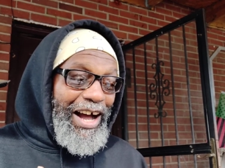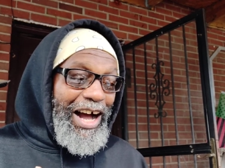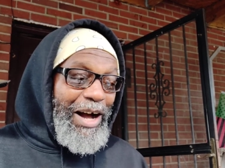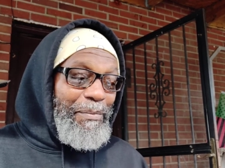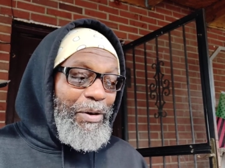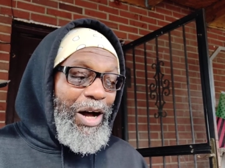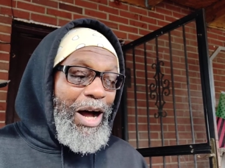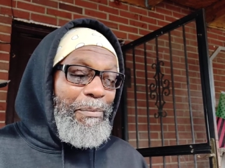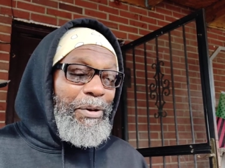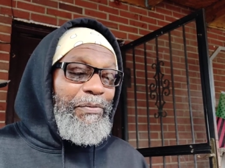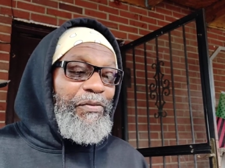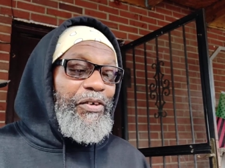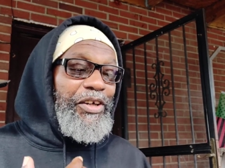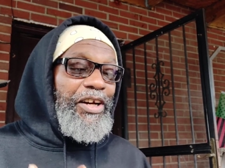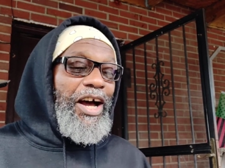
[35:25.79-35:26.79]
I'm a, I'm a
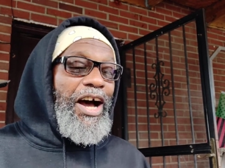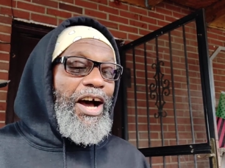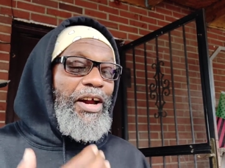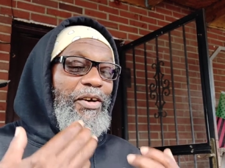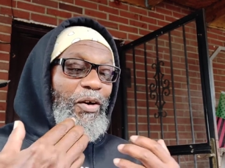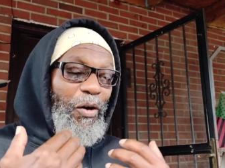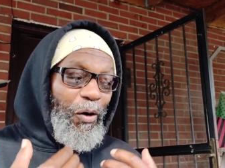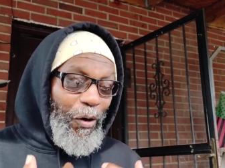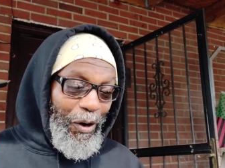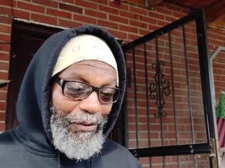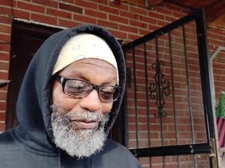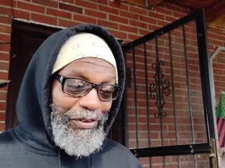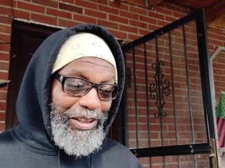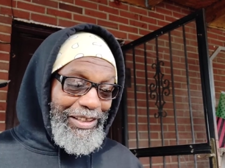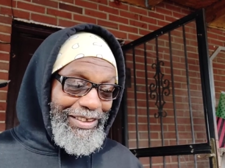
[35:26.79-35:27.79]
Fanon
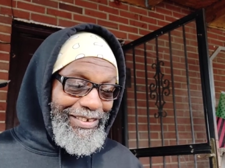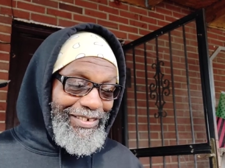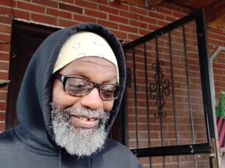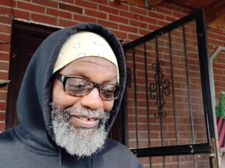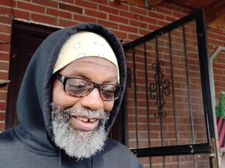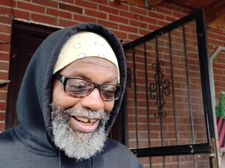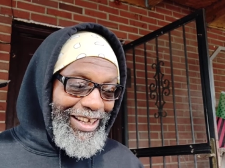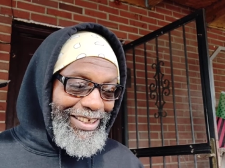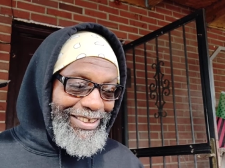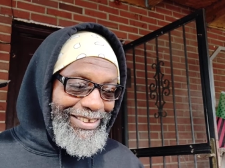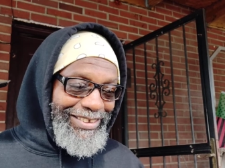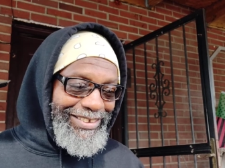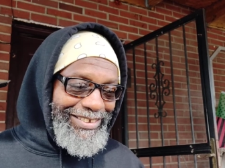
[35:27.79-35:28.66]
orphan, right?